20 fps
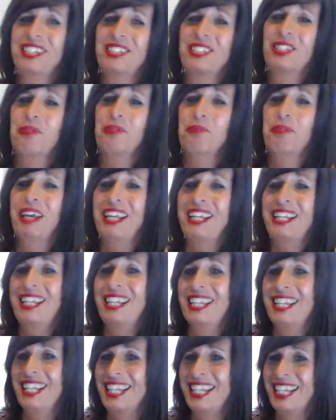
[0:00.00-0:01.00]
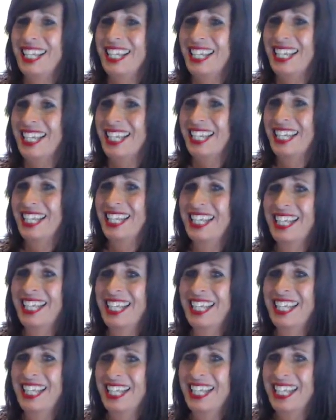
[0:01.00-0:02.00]
smitten.
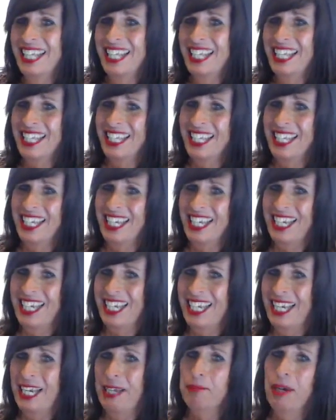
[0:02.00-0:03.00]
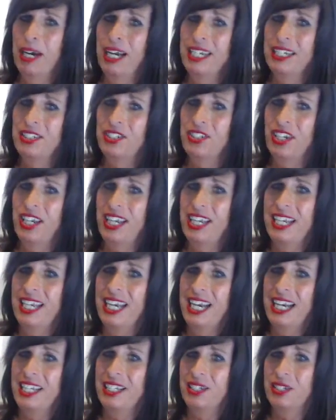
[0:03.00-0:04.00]
Yeah, hey Mike G,
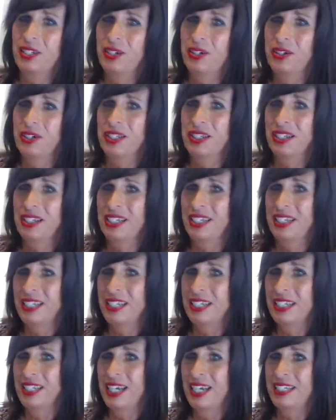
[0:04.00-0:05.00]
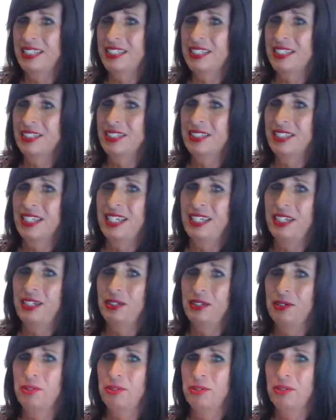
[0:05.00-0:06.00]
how you doing? Nice to see
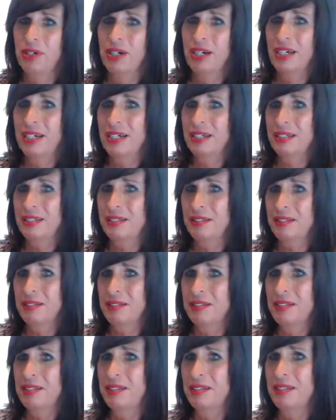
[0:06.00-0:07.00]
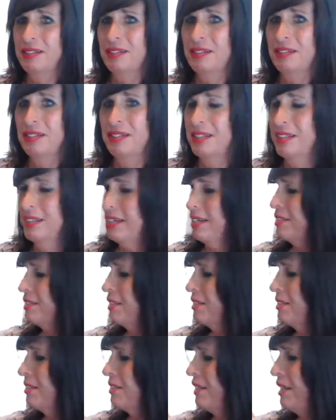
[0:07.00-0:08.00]
you. Uh, nice
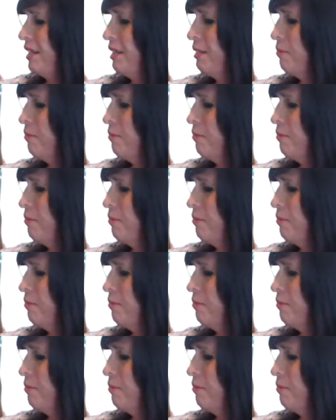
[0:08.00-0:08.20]
to see you,